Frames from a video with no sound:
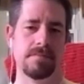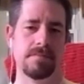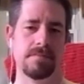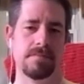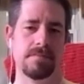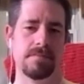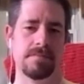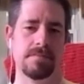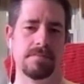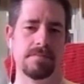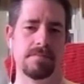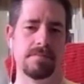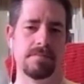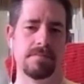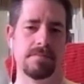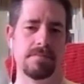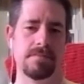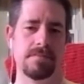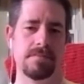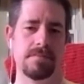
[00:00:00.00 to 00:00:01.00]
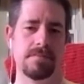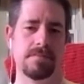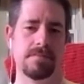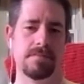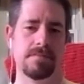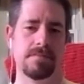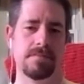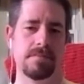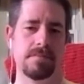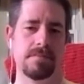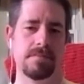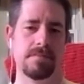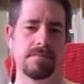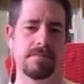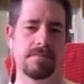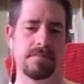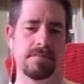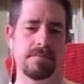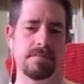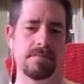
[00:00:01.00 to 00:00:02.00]

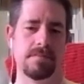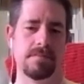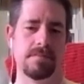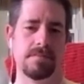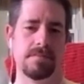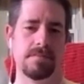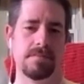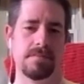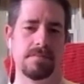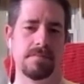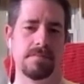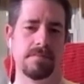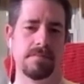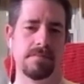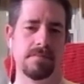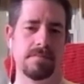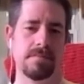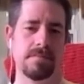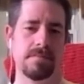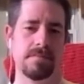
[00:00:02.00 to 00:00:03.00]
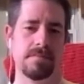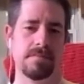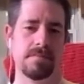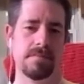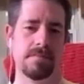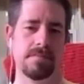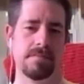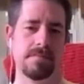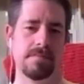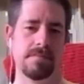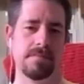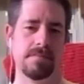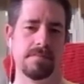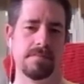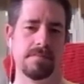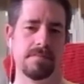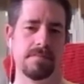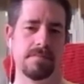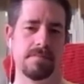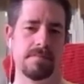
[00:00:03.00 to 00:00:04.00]

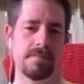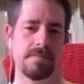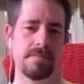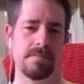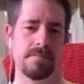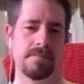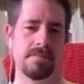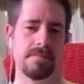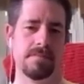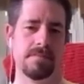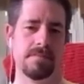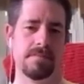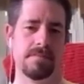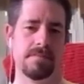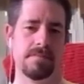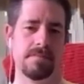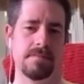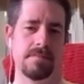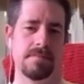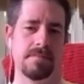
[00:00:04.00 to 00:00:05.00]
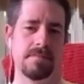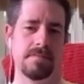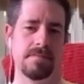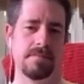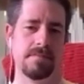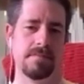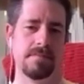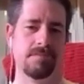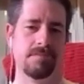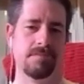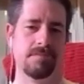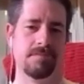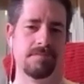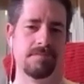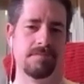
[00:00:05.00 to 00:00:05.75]
The person shown says nothing.